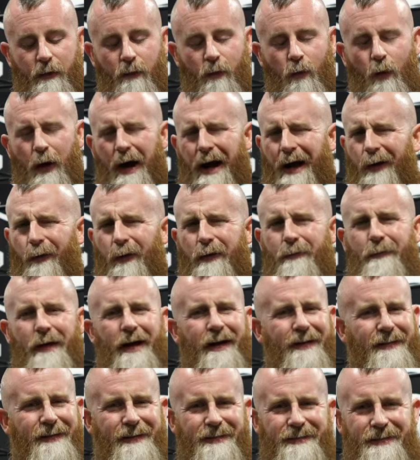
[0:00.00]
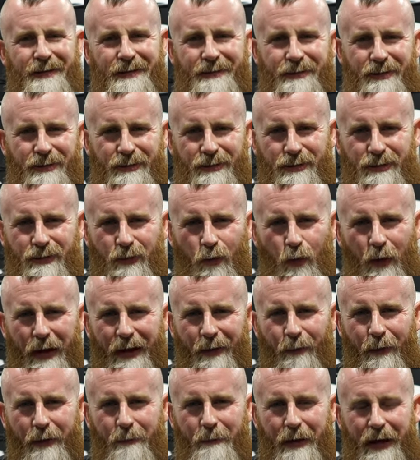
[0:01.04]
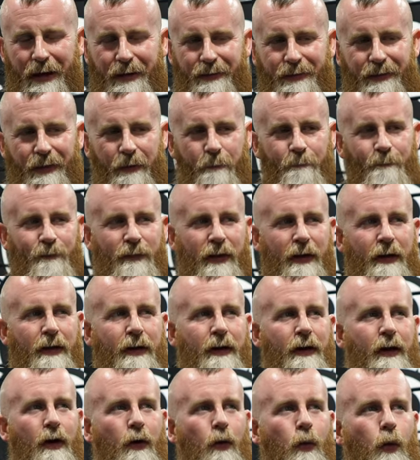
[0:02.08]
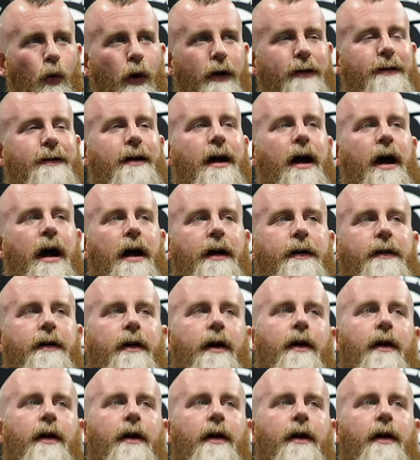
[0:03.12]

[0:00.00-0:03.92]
why we make decisions the way we make them, what kind